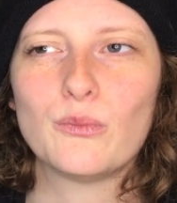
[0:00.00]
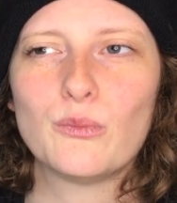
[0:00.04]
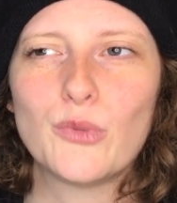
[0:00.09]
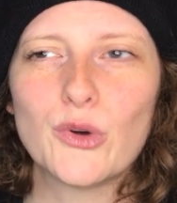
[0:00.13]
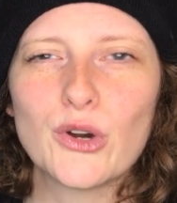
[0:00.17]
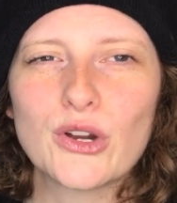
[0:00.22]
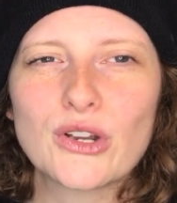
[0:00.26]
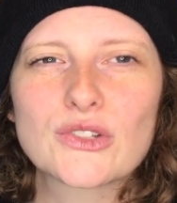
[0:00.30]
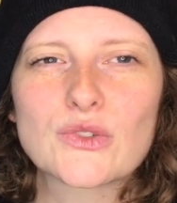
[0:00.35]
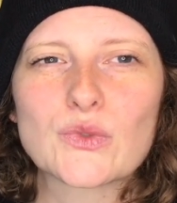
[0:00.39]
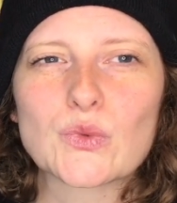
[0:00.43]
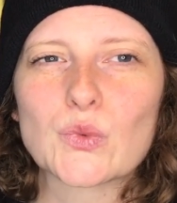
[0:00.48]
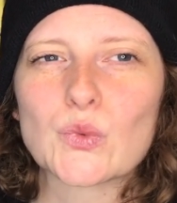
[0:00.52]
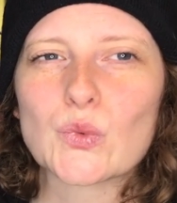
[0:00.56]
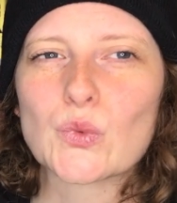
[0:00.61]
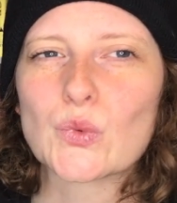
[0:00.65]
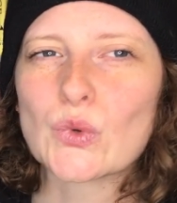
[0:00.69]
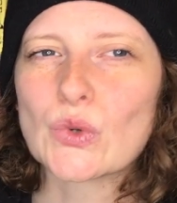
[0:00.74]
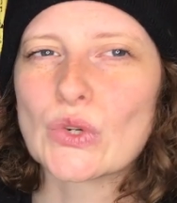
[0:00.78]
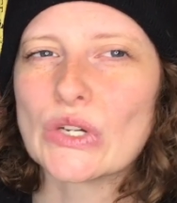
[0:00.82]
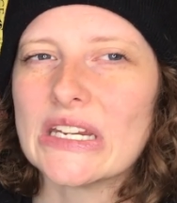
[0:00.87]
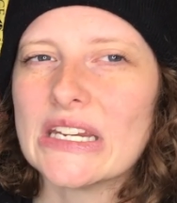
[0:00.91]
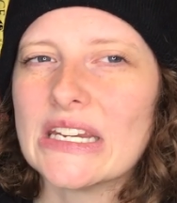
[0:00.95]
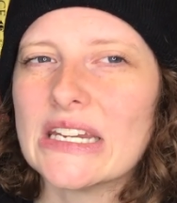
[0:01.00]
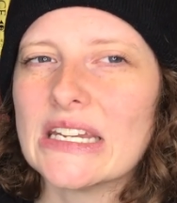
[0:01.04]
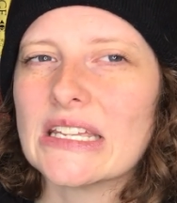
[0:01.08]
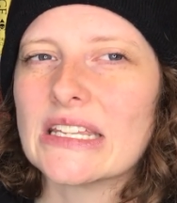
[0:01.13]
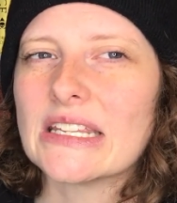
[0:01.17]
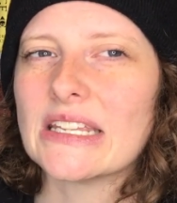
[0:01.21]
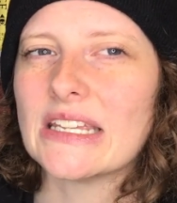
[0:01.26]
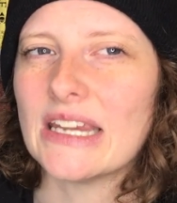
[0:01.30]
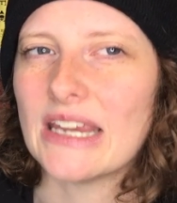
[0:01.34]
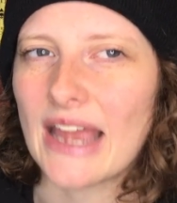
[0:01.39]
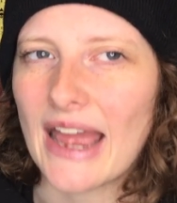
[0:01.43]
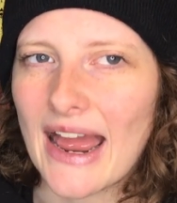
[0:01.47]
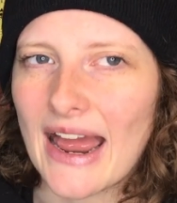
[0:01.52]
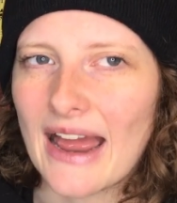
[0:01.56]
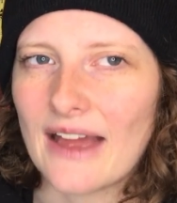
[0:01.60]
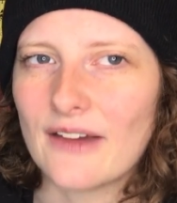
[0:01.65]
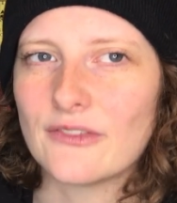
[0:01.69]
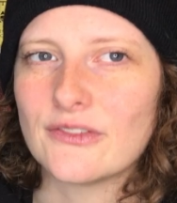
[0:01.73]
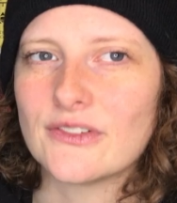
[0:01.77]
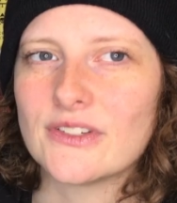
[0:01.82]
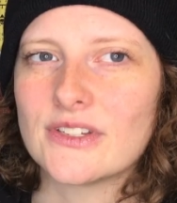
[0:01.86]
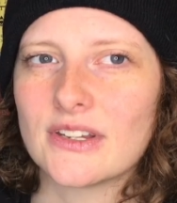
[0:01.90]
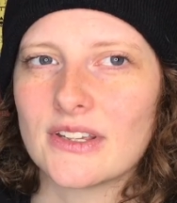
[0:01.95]
books really
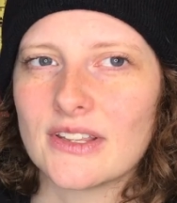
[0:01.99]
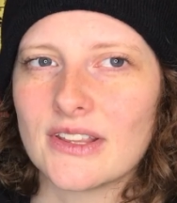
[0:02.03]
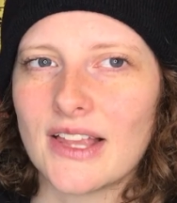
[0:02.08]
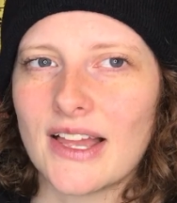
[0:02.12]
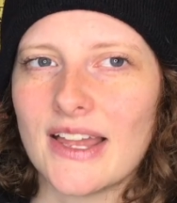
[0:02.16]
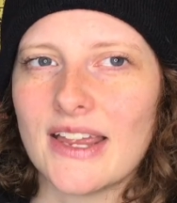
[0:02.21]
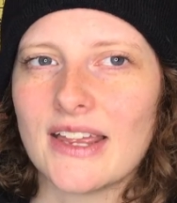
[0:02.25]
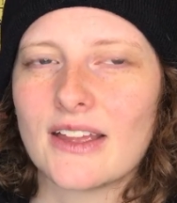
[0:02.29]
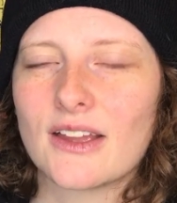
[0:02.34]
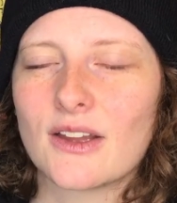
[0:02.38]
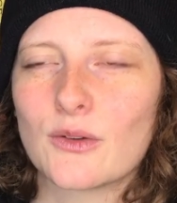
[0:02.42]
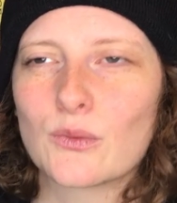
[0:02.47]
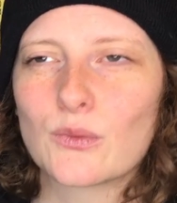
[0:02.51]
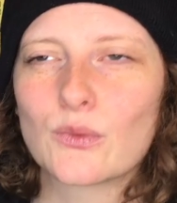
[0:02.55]
have to like